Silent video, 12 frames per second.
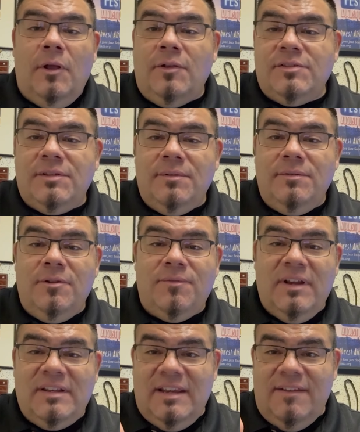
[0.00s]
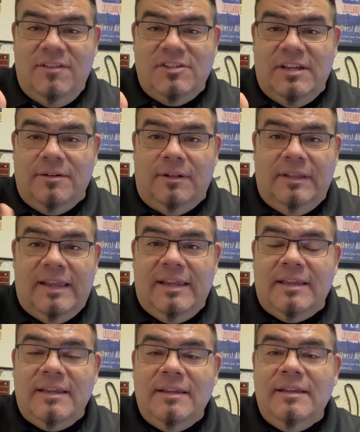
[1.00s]
Also, don't forget to give the channel a
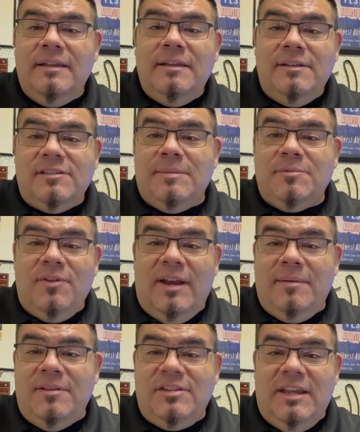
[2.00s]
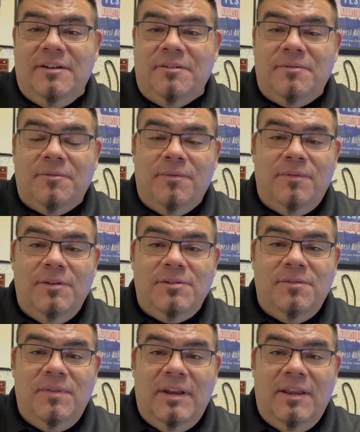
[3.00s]
like, subscribe to the channel for future
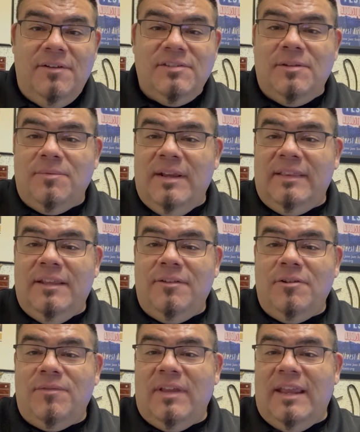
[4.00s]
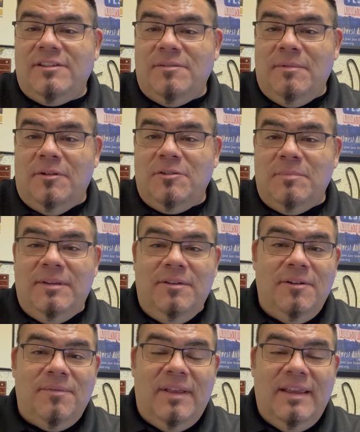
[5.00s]
videos, and ring that notification bell to be
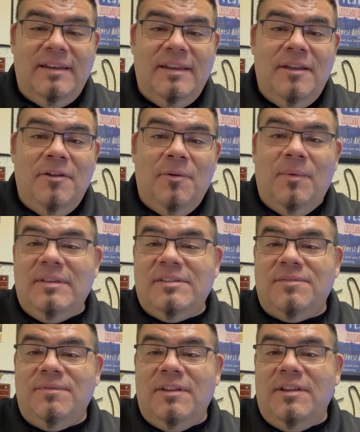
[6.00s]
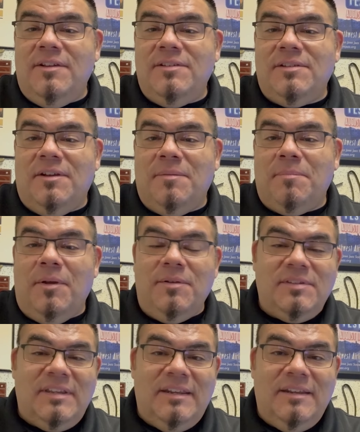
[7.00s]
notified once videos are
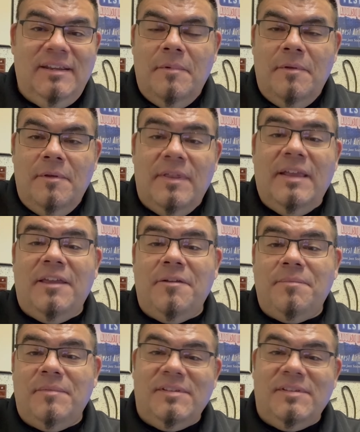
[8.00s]
posted. Thank you.